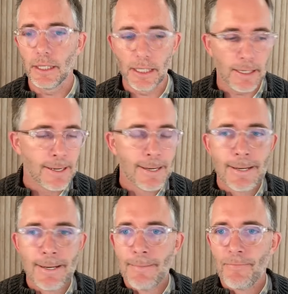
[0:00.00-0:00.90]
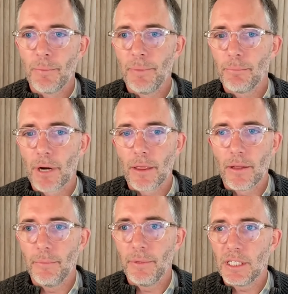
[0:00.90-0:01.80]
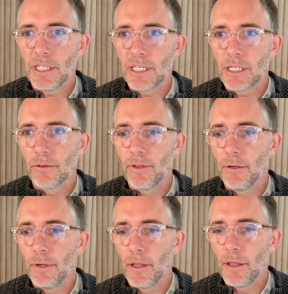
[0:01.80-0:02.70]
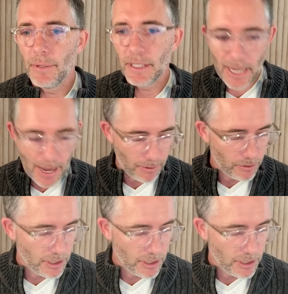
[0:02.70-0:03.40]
the the big brother, the big sister of the of the bigger capital